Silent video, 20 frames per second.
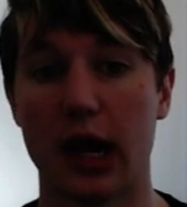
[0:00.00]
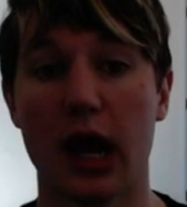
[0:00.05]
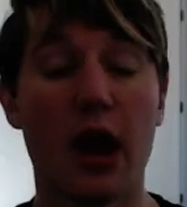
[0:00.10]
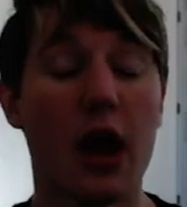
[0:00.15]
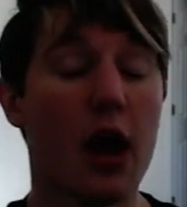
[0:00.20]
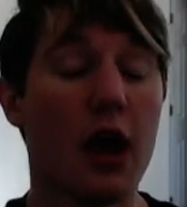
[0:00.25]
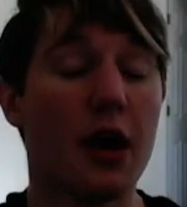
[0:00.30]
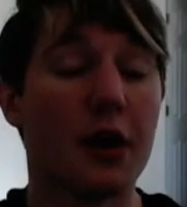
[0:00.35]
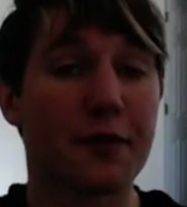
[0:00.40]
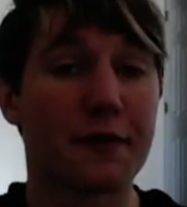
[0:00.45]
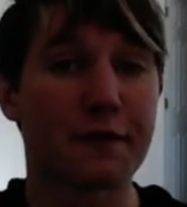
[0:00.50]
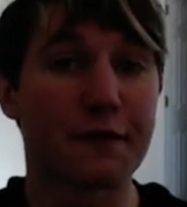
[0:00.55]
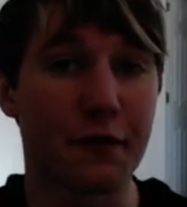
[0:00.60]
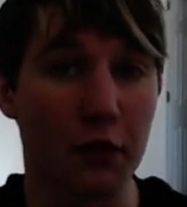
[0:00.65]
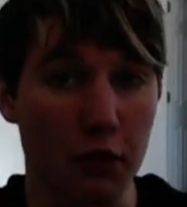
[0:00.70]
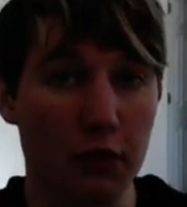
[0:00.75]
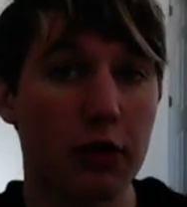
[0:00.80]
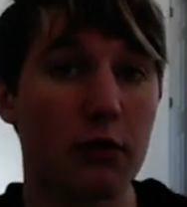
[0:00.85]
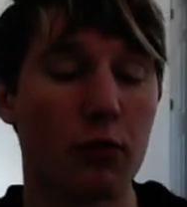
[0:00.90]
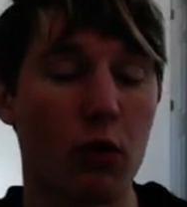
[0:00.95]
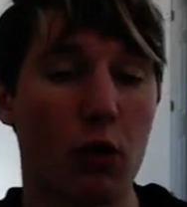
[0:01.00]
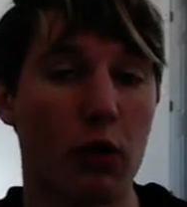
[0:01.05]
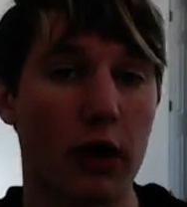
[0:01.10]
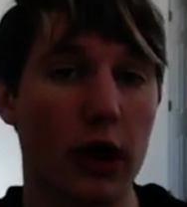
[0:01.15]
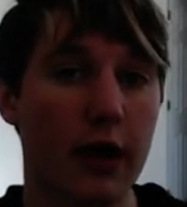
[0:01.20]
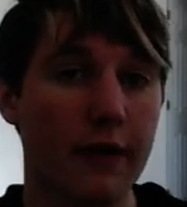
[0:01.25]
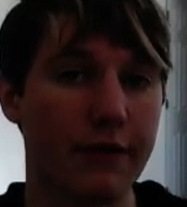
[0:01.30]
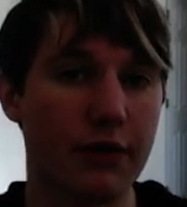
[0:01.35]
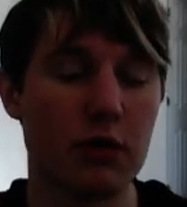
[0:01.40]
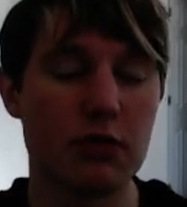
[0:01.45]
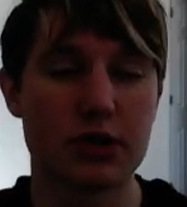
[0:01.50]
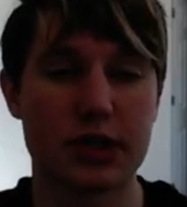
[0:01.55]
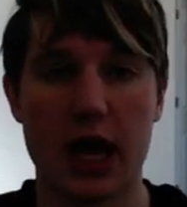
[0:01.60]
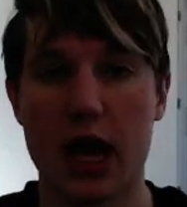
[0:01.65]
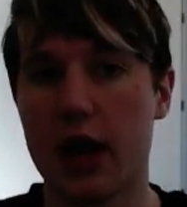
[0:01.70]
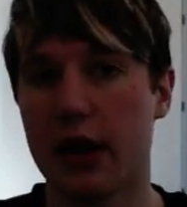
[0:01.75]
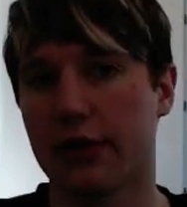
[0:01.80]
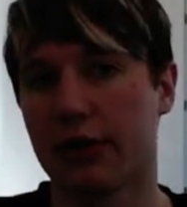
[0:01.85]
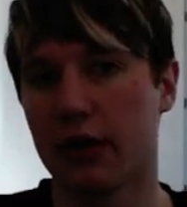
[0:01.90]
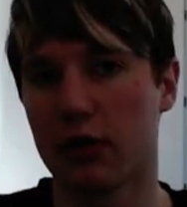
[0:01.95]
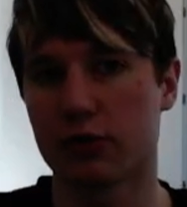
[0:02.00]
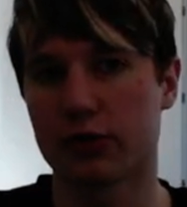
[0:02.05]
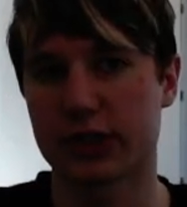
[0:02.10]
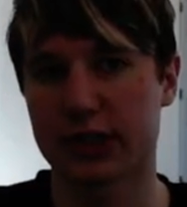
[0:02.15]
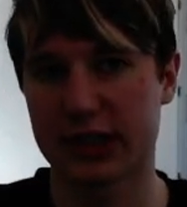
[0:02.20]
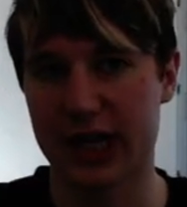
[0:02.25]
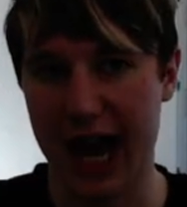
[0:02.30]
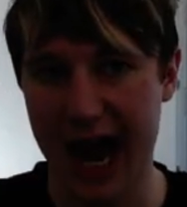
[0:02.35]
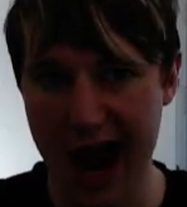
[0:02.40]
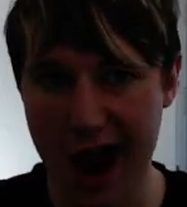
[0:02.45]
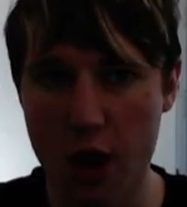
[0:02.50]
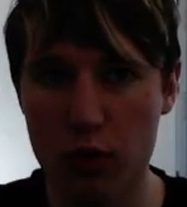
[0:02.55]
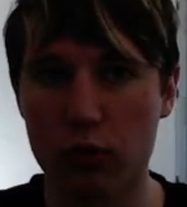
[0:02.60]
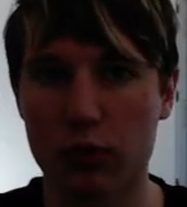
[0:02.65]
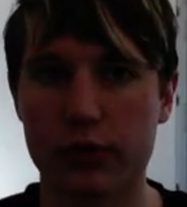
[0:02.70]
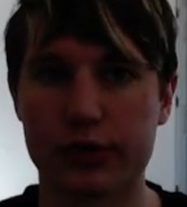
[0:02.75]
Furthermore, if you take those towers,